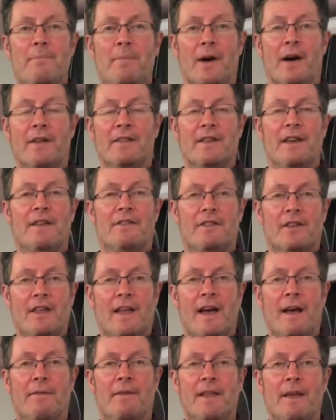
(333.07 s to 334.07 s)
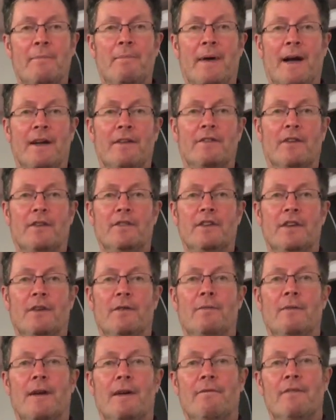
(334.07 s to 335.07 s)
but it's going to have an impact on
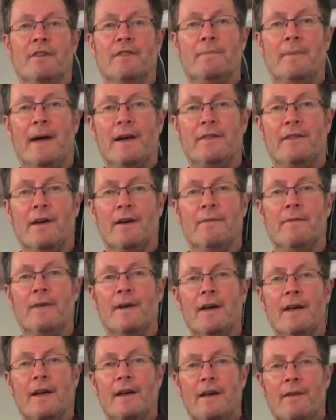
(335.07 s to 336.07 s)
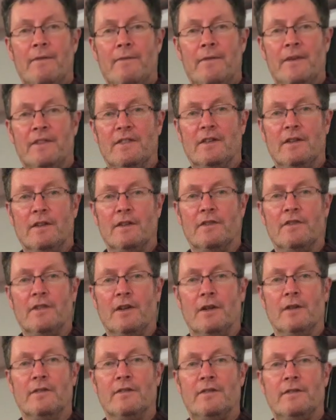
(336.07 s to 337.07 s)
you in respect of physical
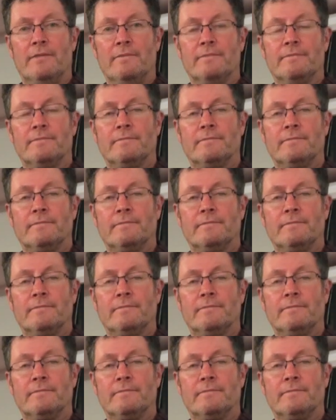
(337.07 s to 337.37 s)
assaults.